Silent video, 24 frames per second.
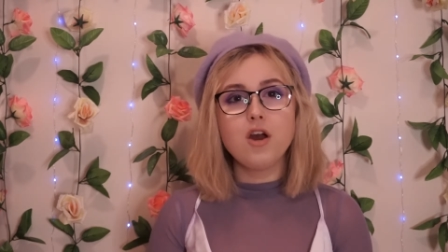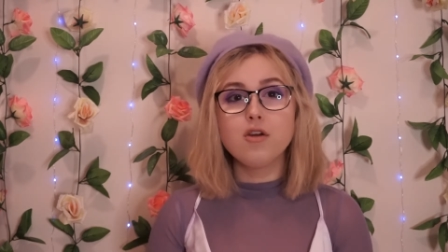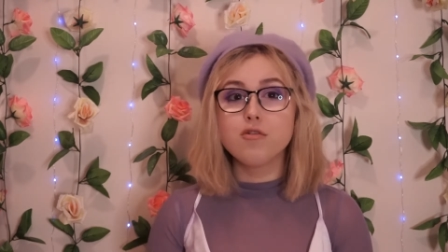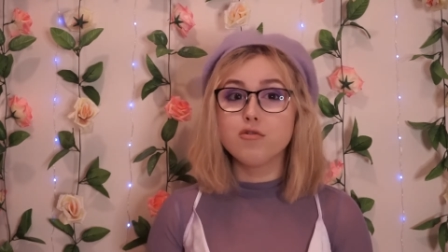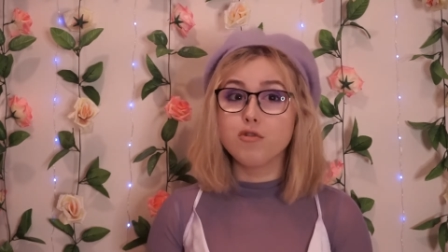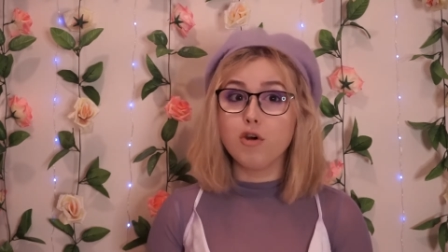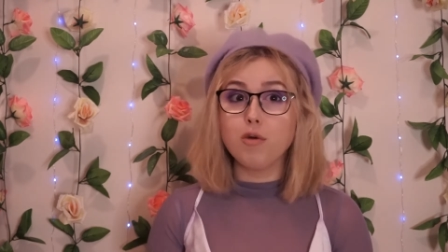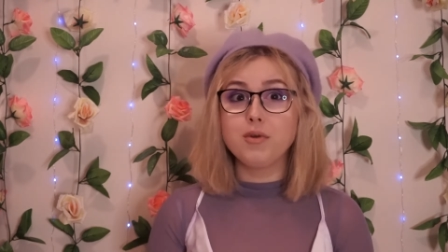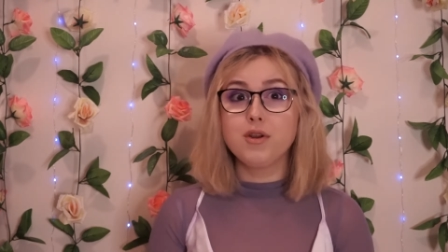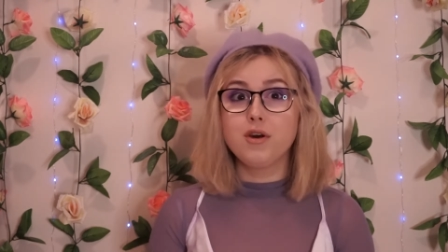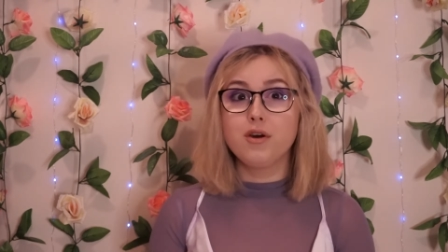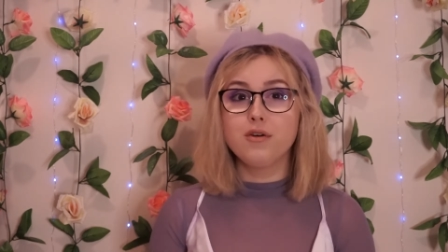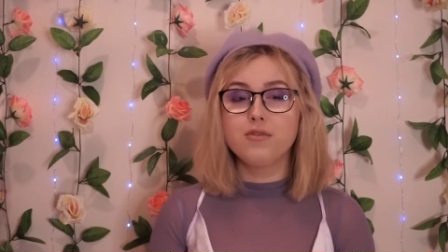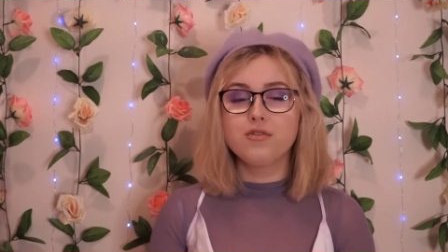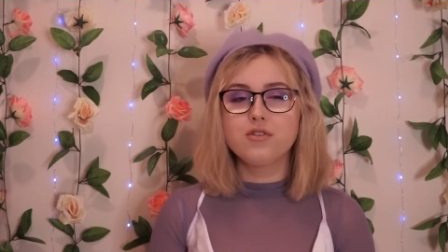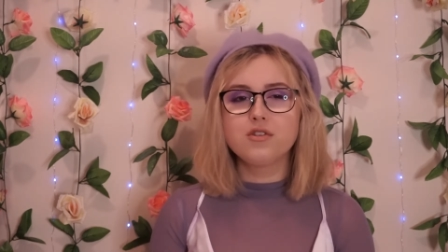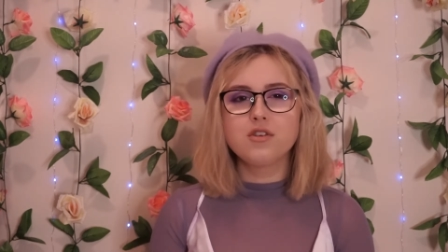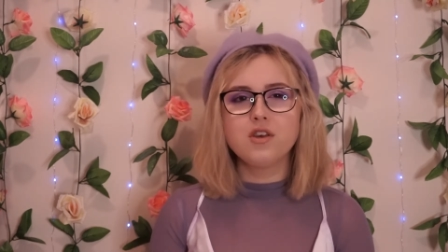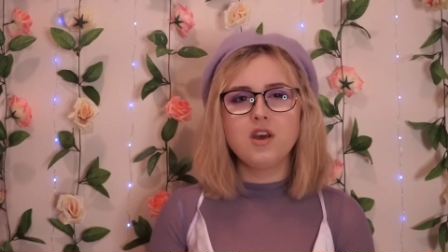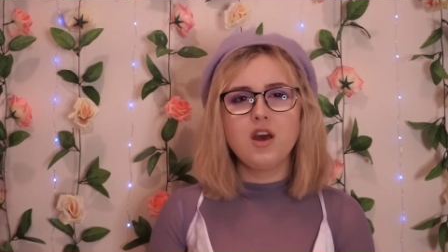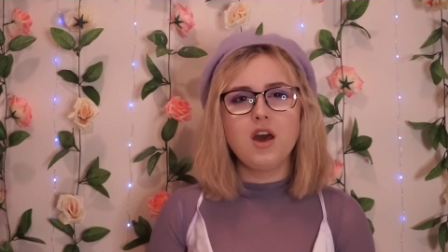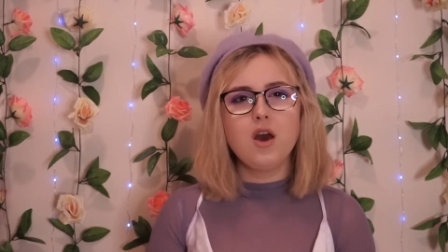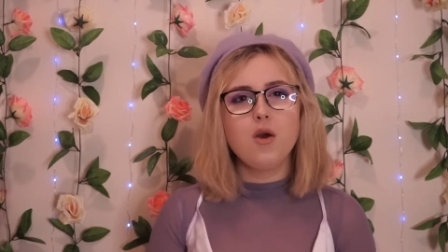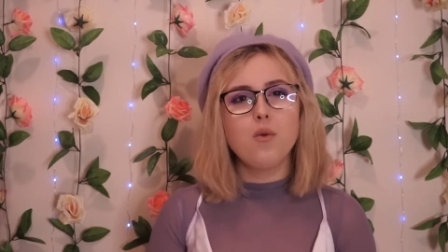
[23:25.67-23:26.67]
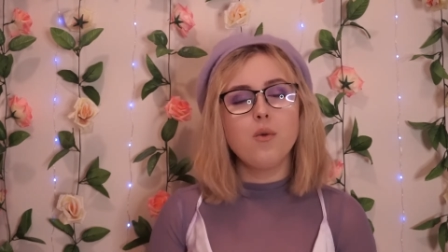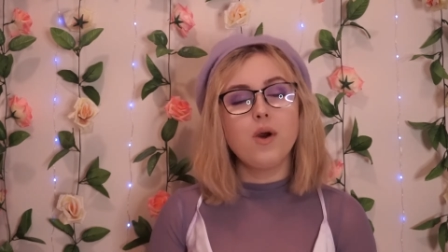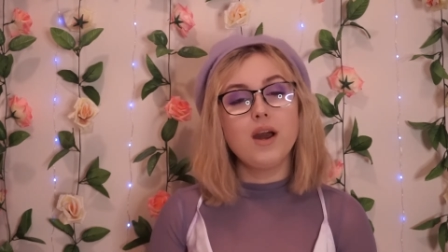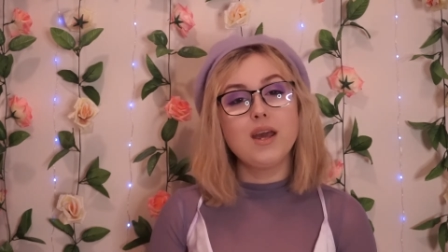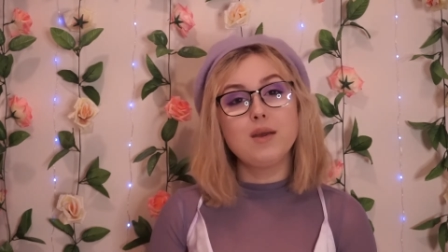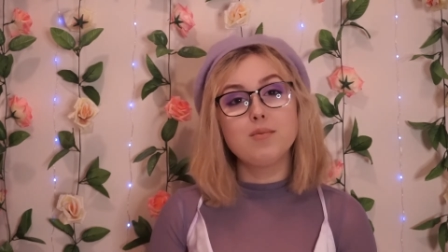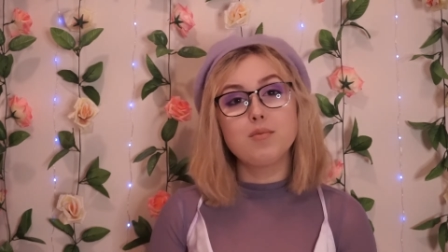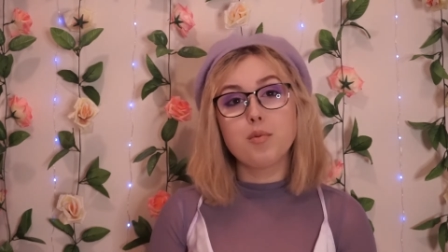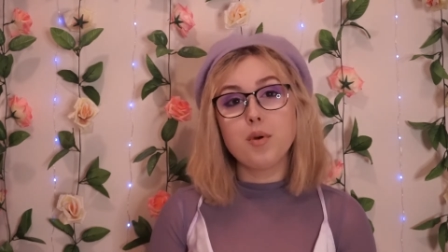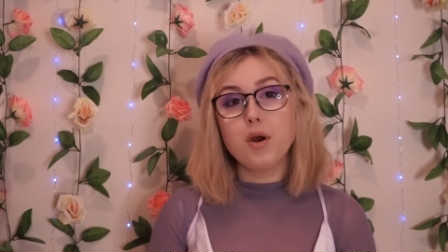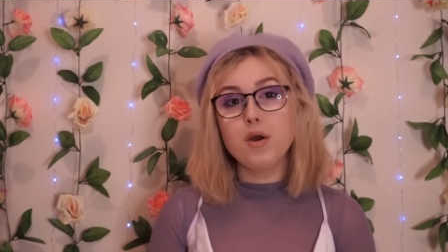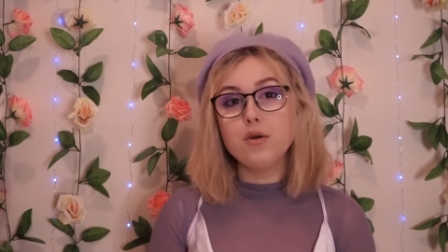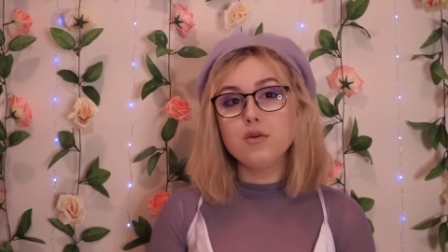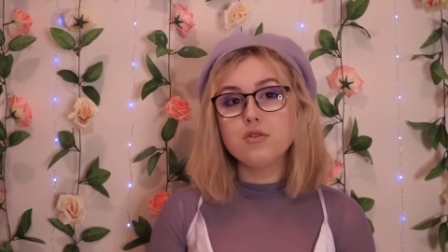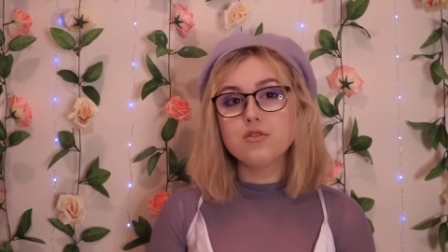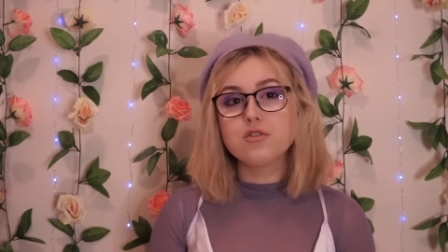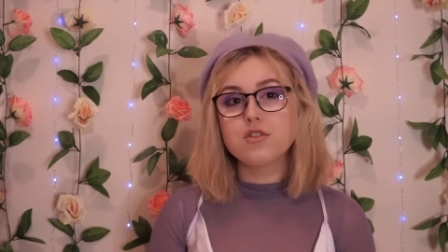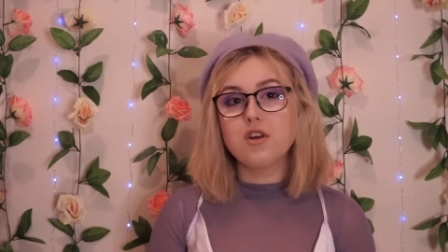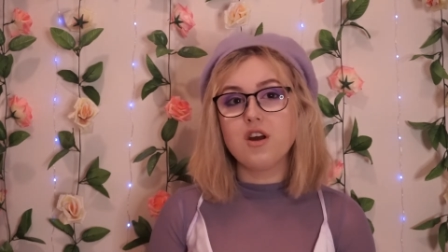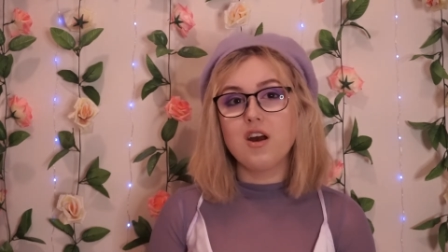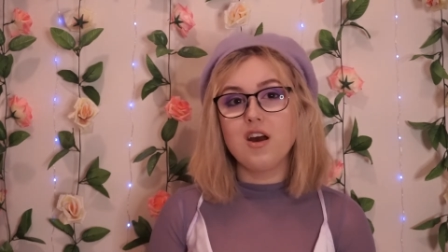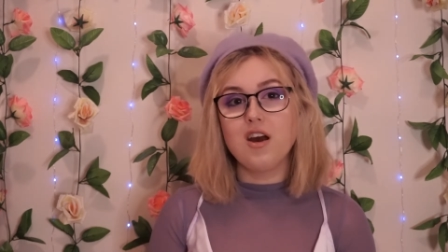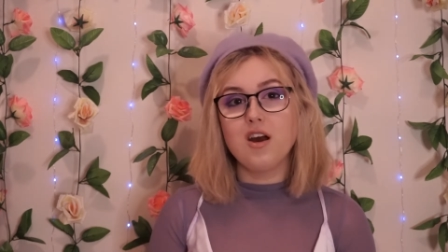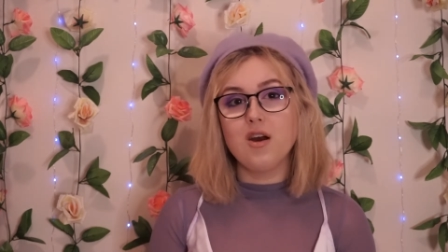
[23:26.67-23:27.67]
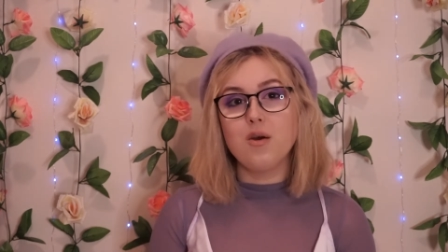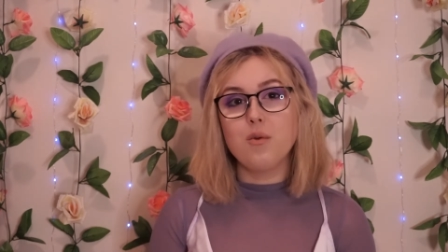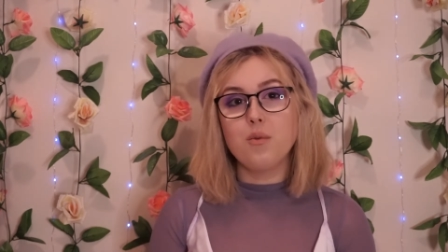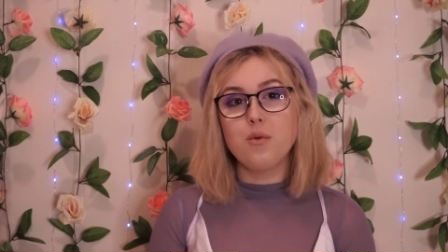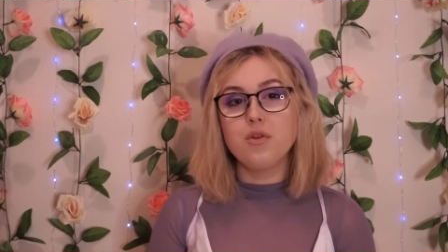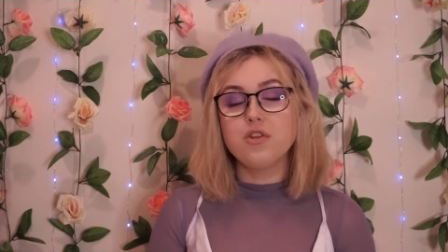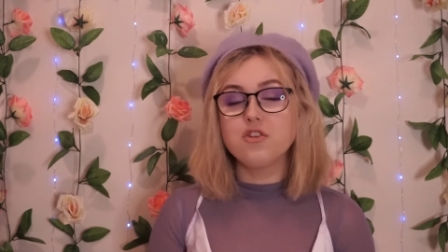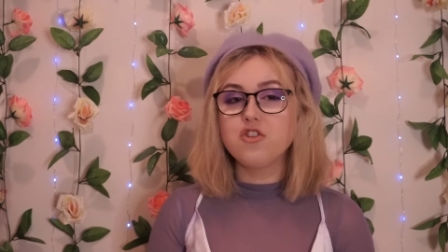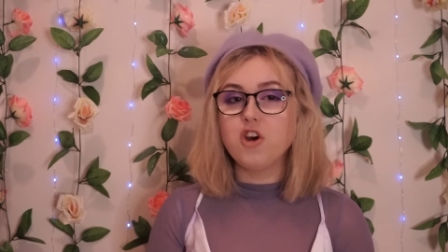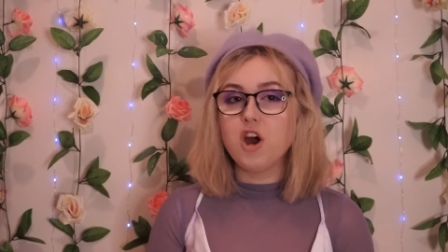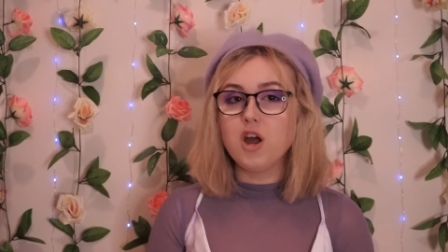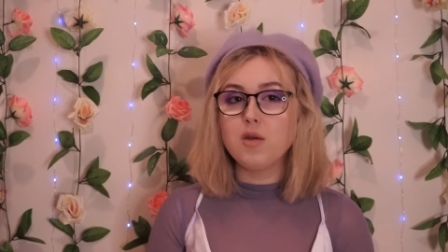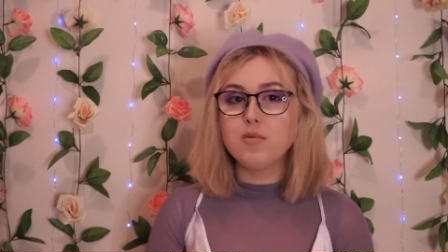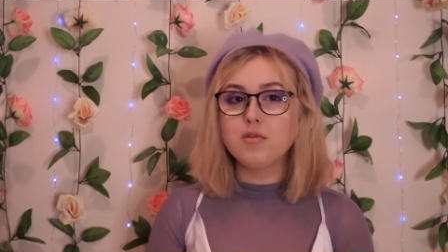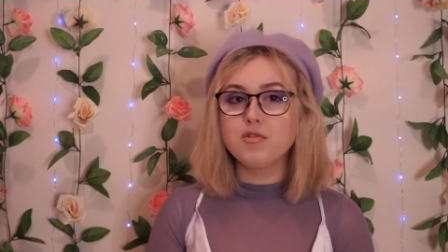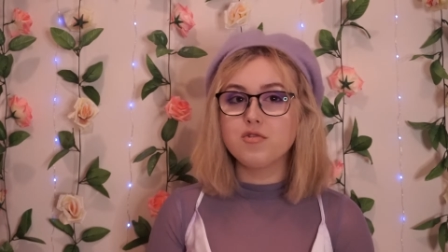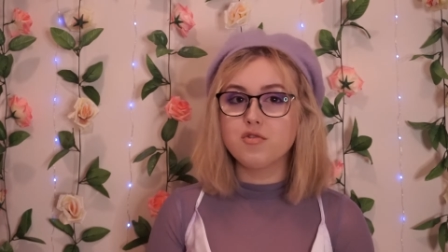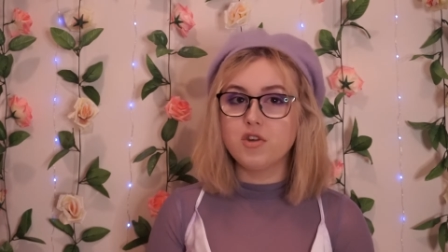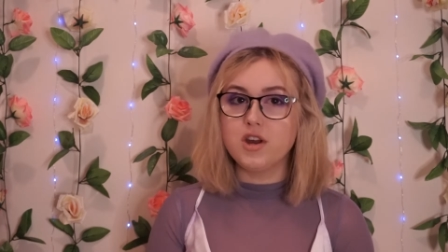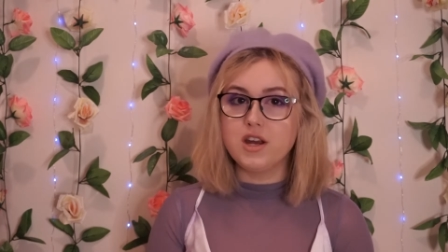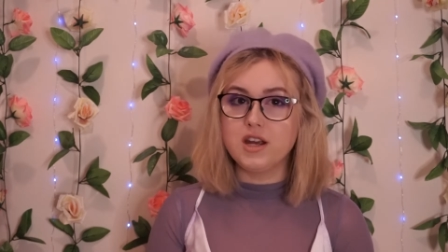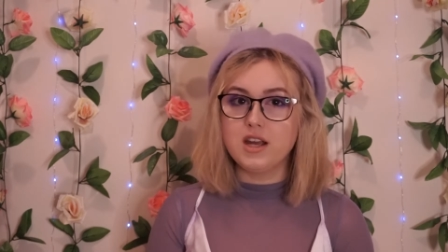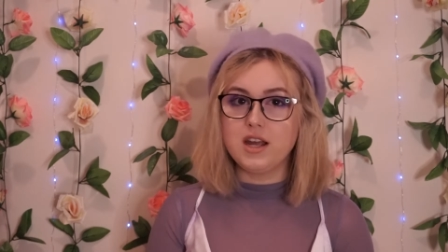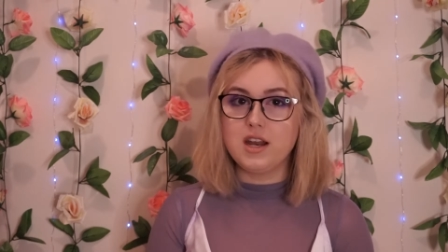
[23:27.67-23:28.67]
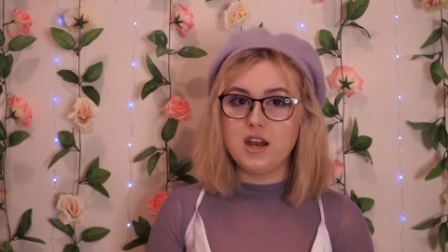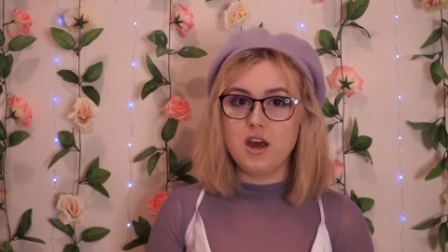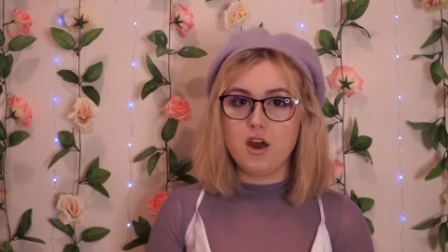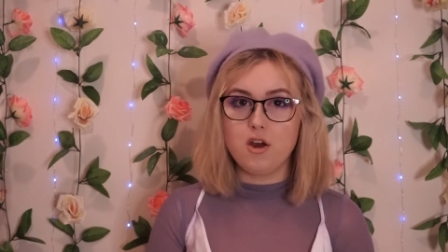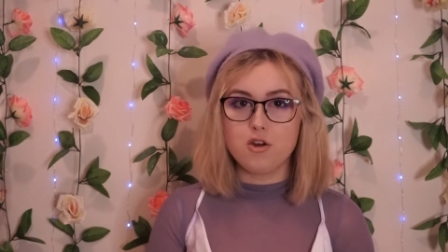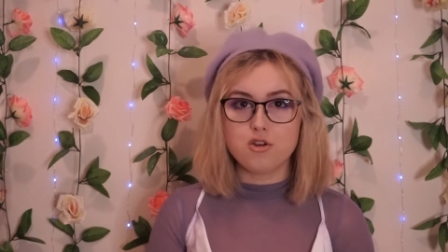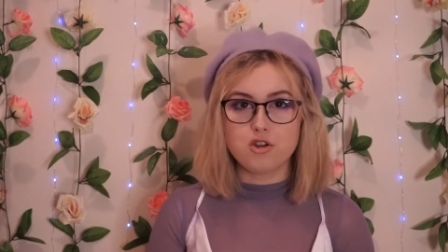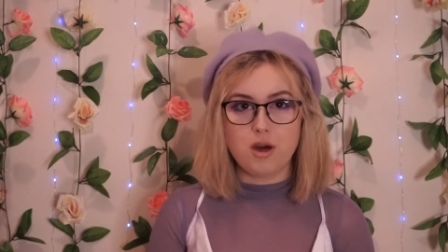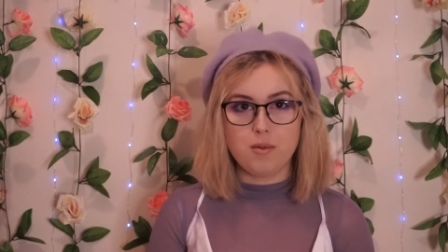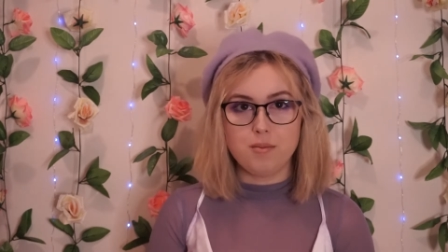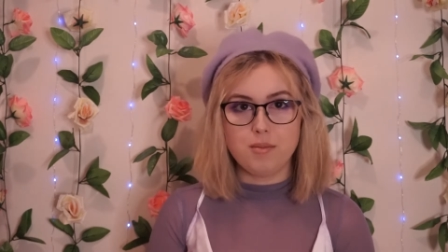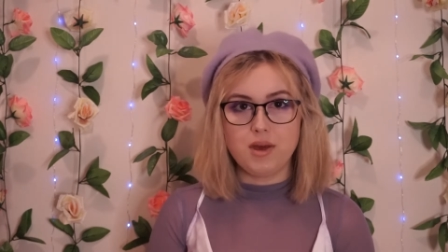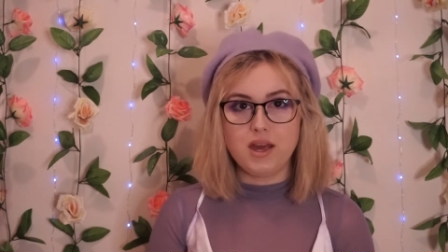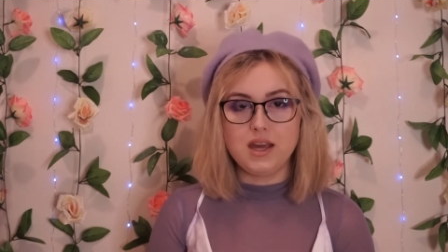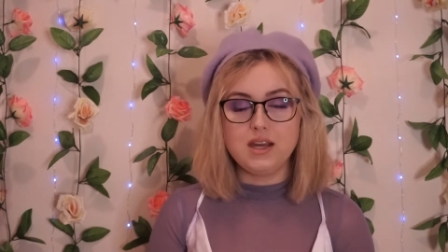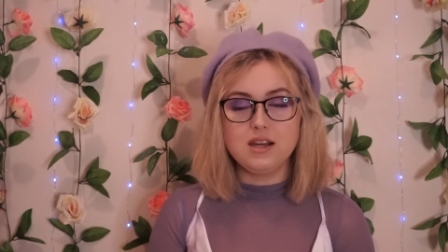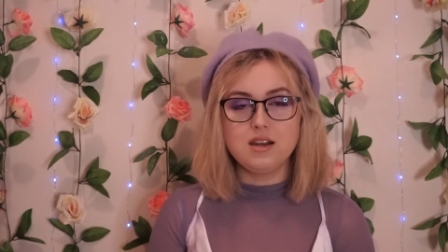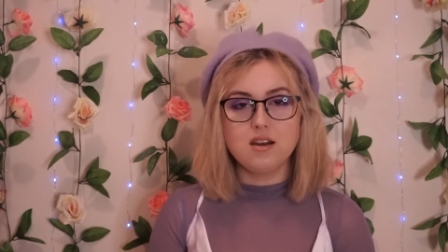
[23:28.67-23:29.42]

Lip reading: Romanovs, where he proposed to her with a diamond ring in her champagne